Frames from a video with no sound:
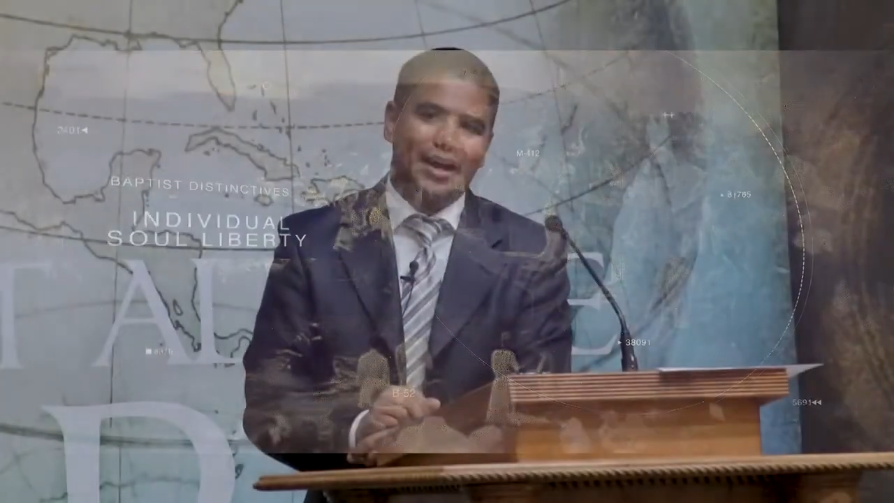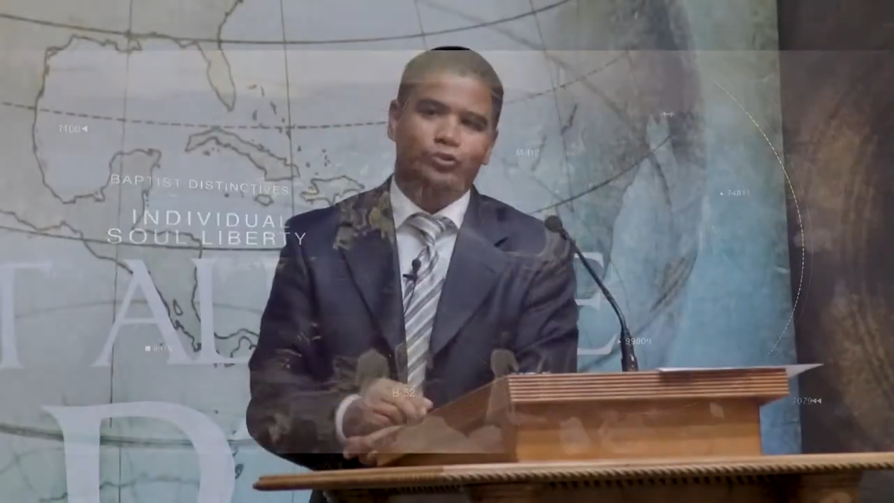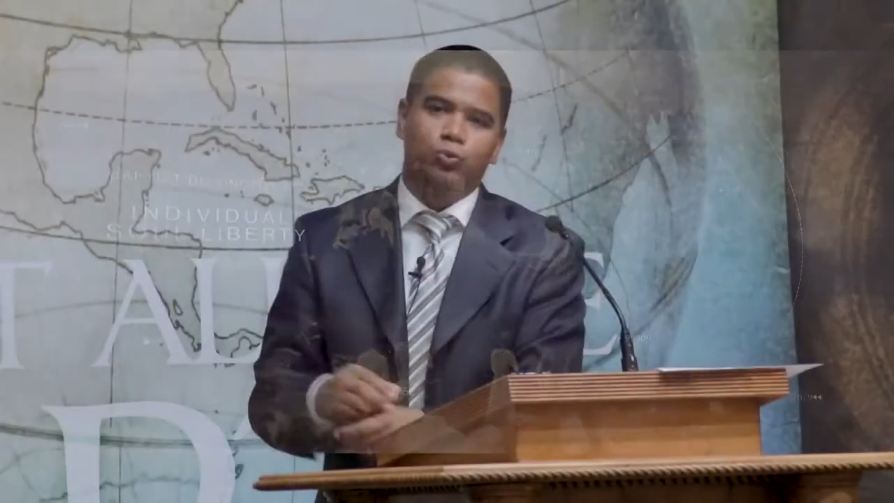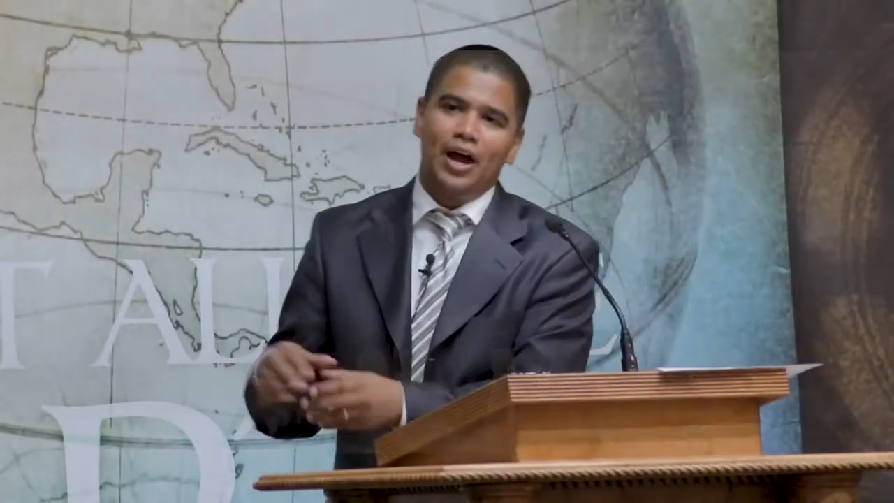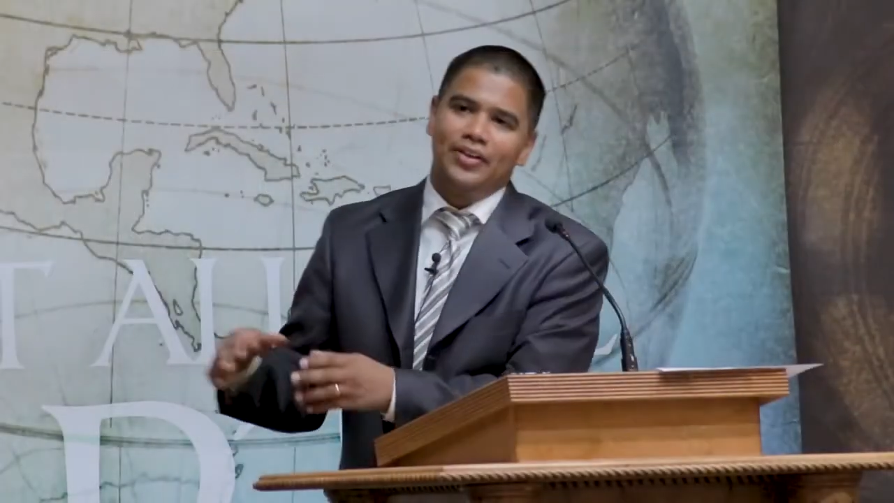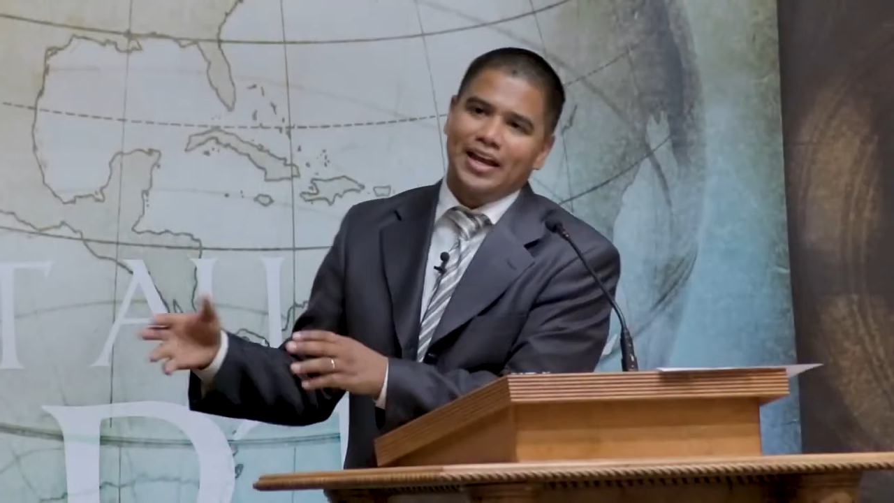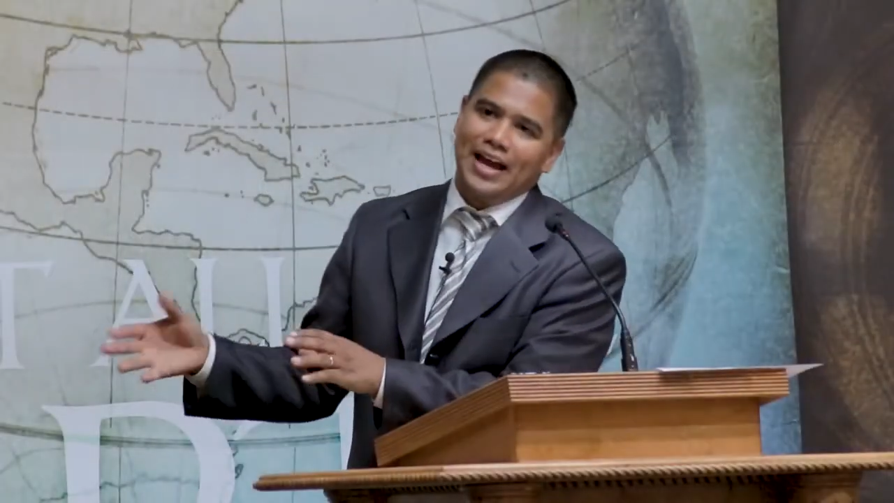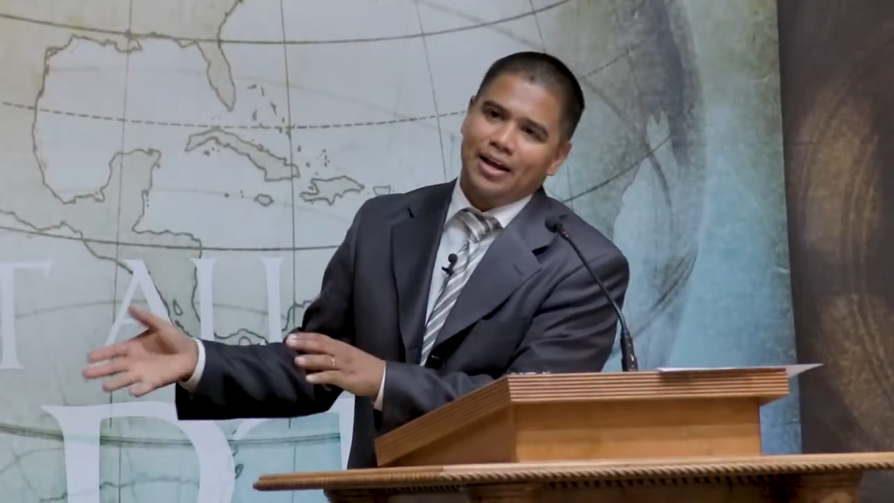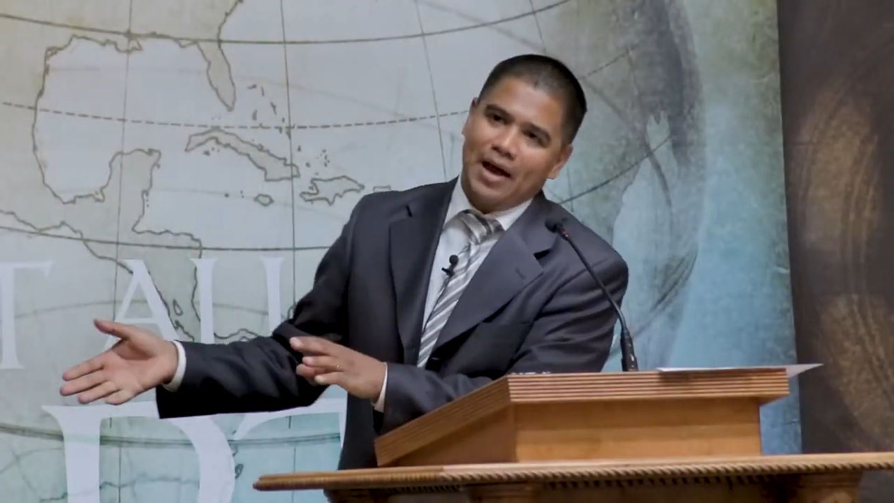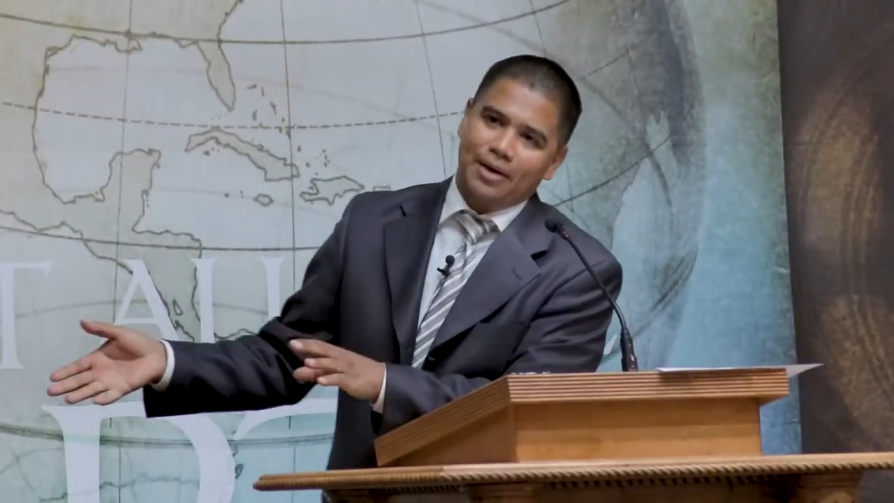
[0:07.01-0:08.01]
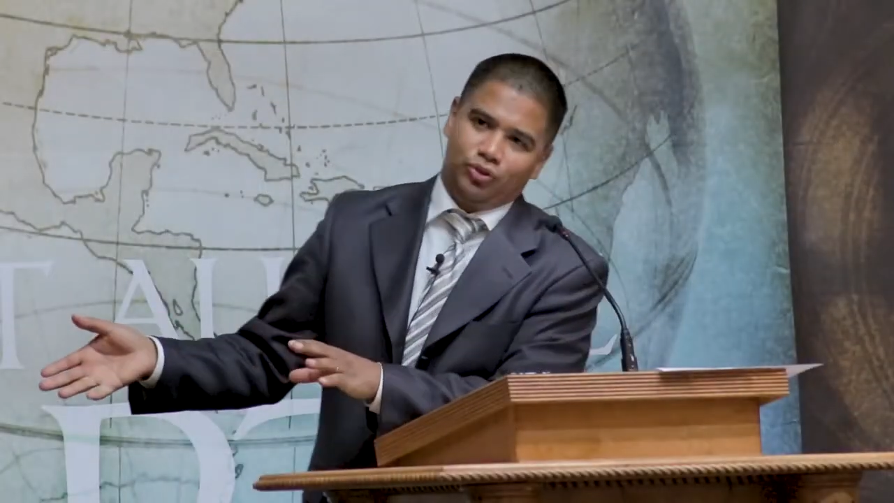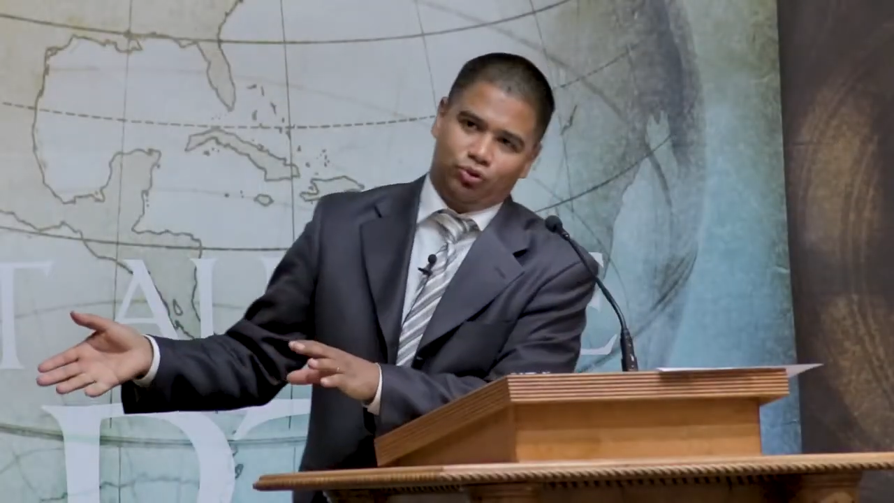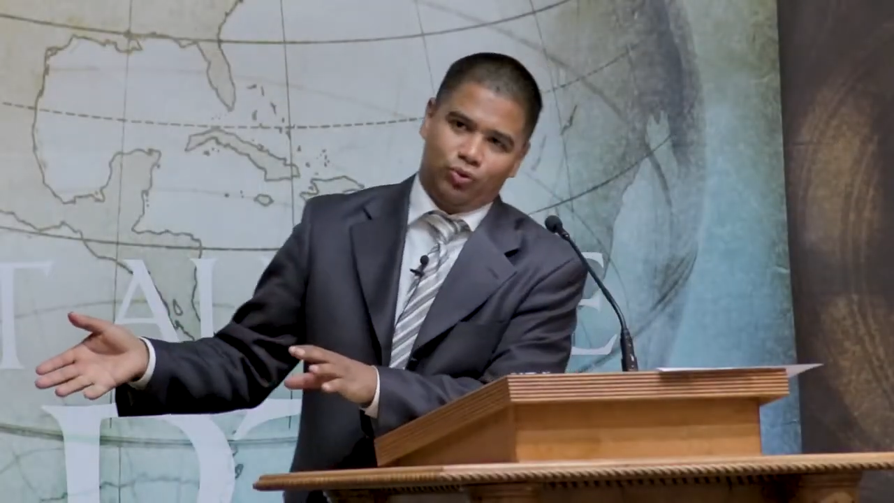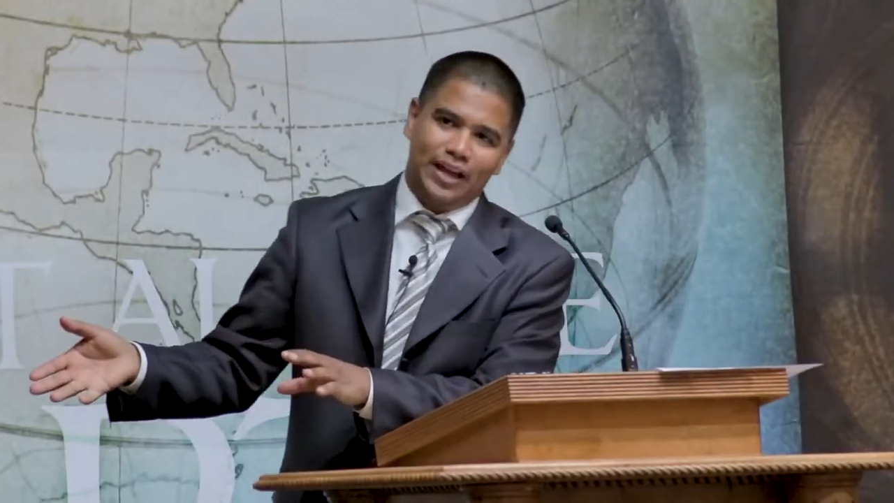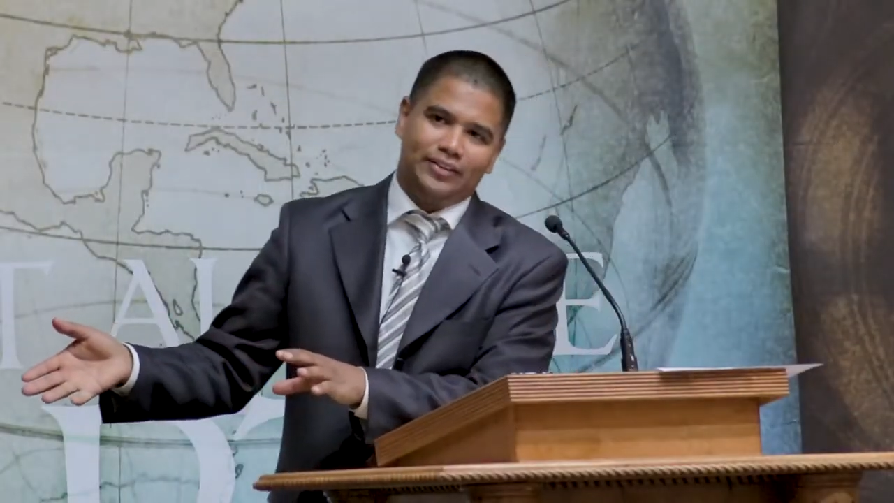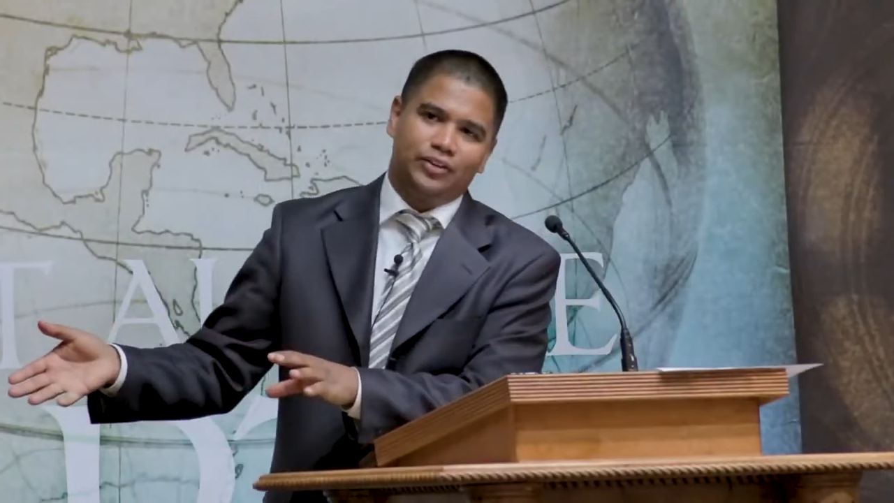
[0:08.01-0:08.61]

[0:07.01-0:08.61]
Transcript: That's why the Anabaptists, right?